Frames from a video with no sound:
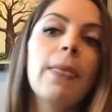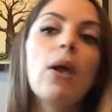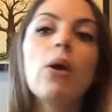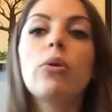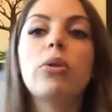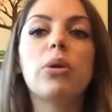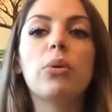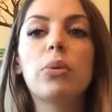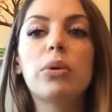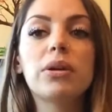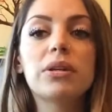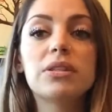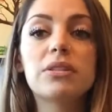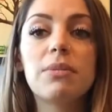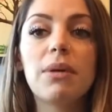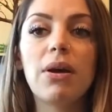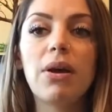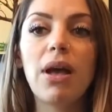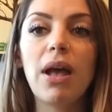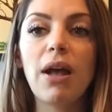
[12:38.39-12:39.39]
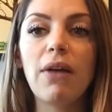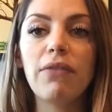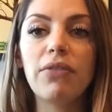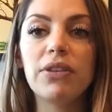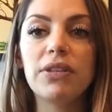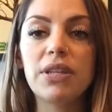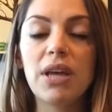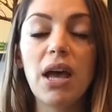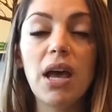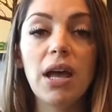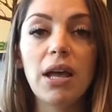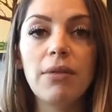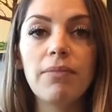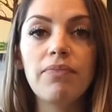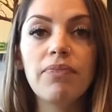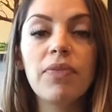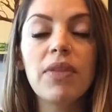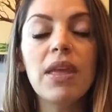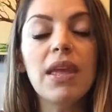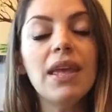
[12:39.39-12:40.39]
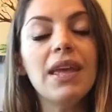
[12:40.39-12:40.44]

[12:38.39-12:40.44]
Only works about half the time.